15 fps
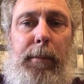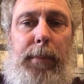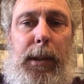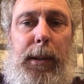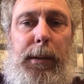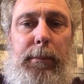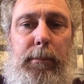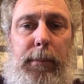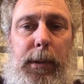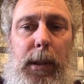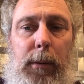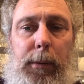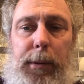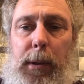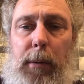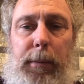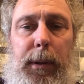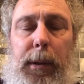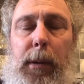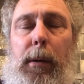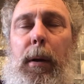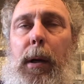But I don't
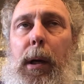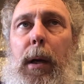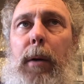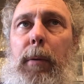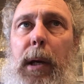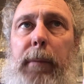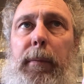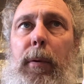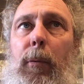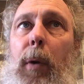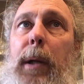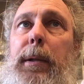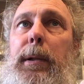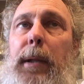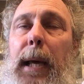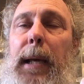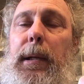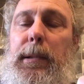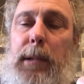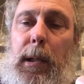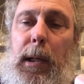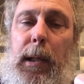think the Carcano ever went to that
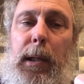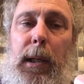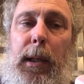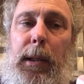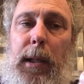design.